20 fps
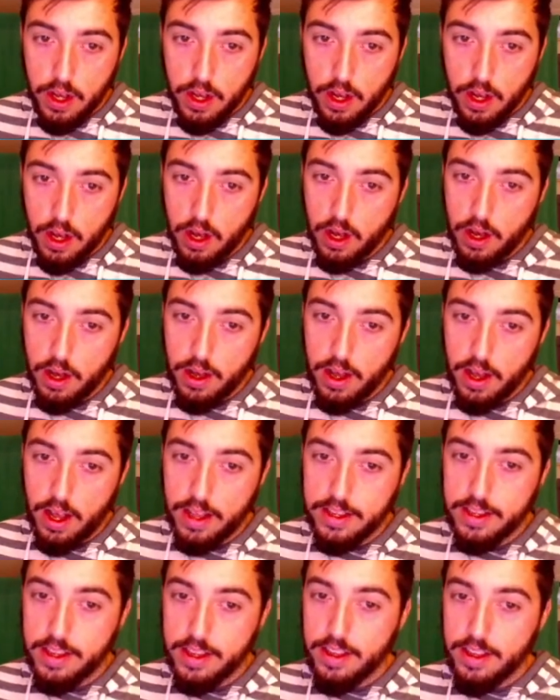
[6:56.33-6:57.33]
Uh, and
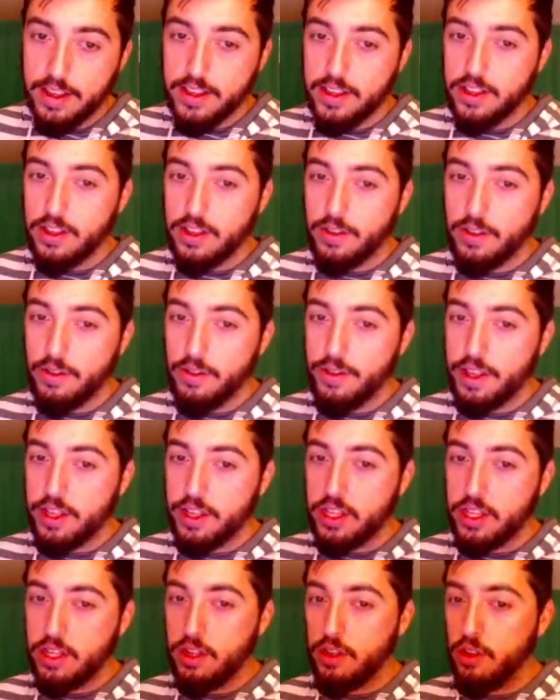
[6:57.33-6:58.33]
see, this is the this
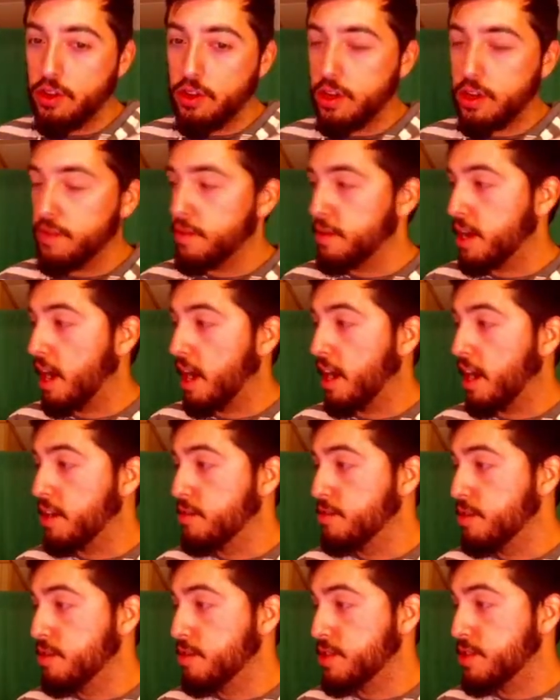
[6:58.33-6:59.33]
is the look of a guy who
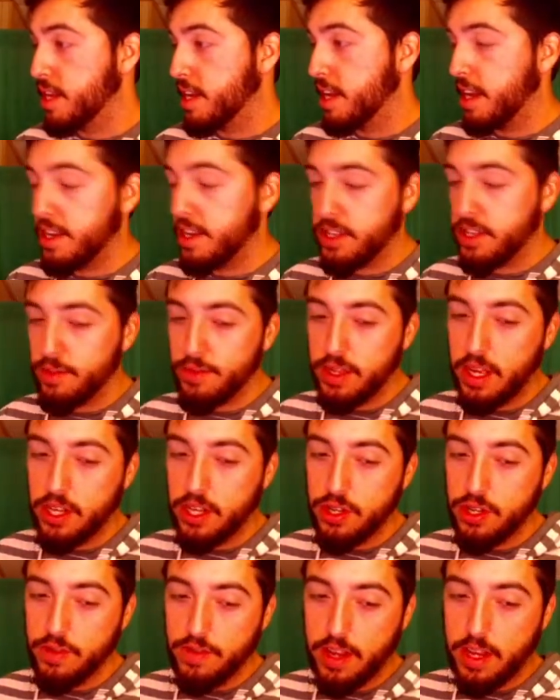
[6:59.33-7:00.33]
knows that he has the
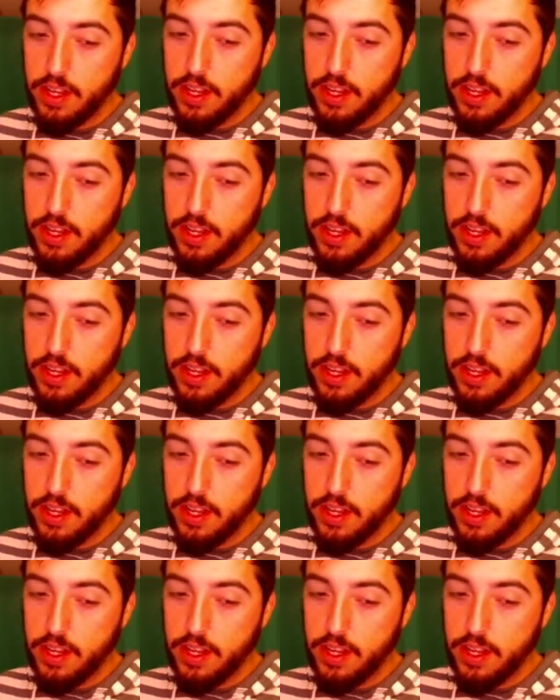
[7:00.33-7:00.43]
potential of getting